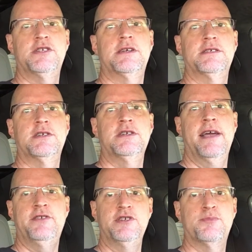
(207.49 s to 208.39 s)
because you have
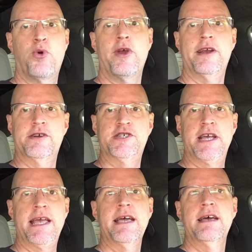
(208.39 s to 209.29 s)
to use more
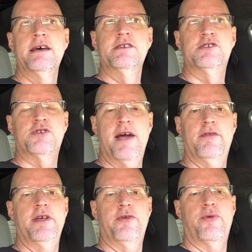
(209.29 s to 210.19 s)
energy to travel
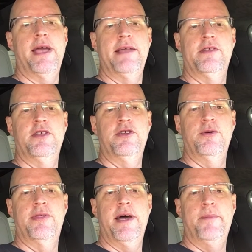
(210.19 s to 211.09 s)
in the rain than you do
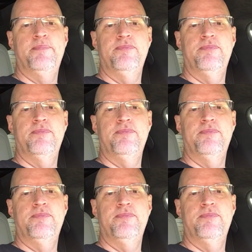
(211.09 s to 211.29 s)
without.